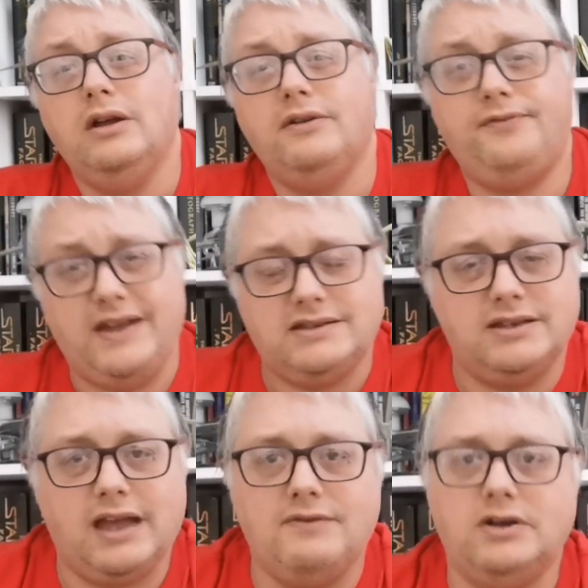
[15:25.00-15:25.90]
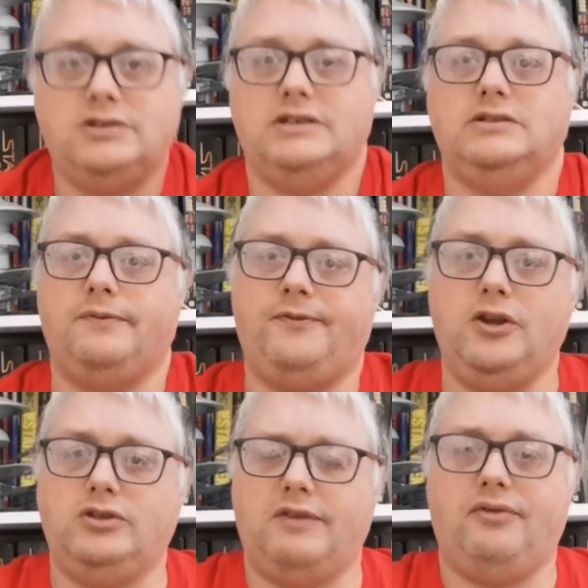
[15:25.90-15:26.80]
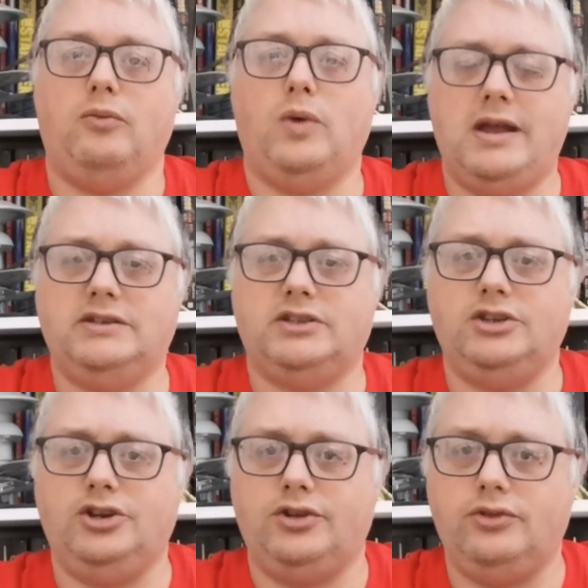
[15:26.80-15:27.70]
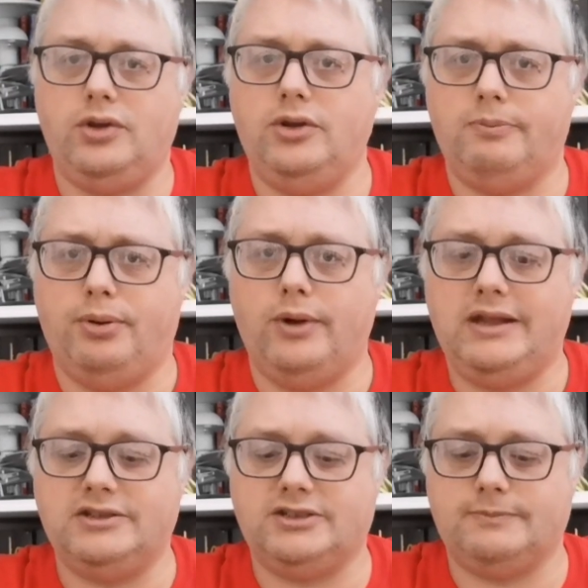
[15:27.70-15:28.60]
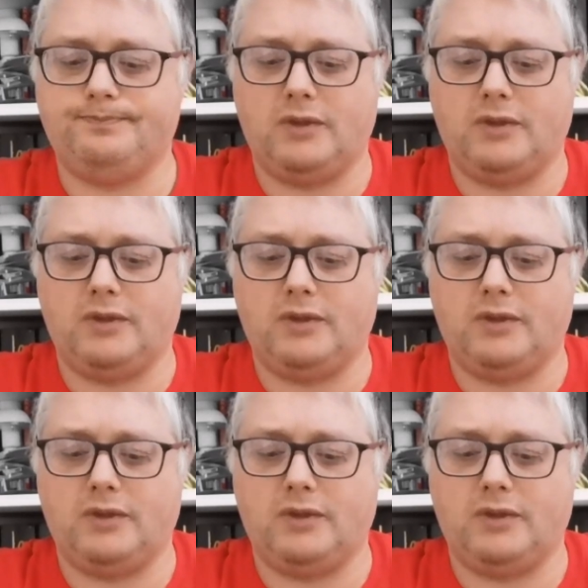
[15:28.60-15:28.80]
fit together, because there's a few different ways that you can do the points.